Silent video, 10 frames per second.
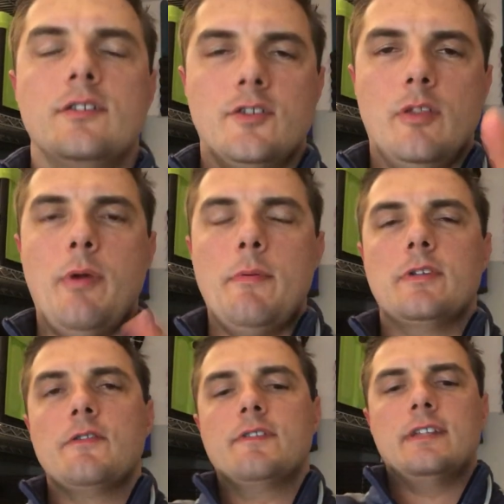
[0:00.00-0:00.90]
So the
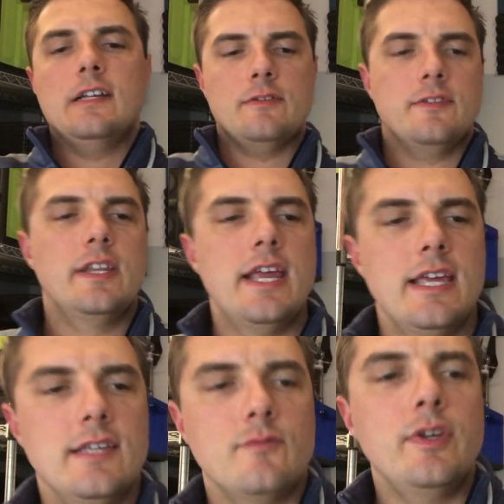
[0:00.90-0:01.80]
public service announcement
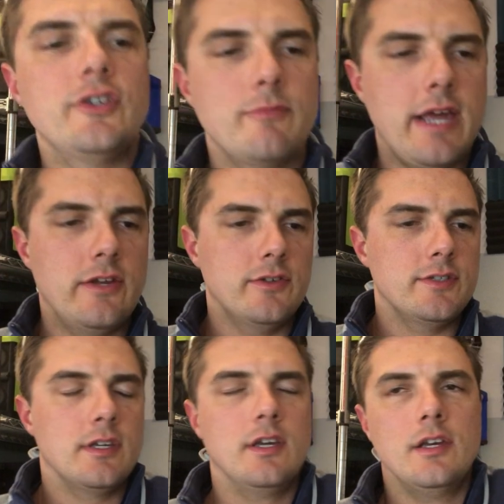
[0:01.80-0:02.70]
today is read your manuals,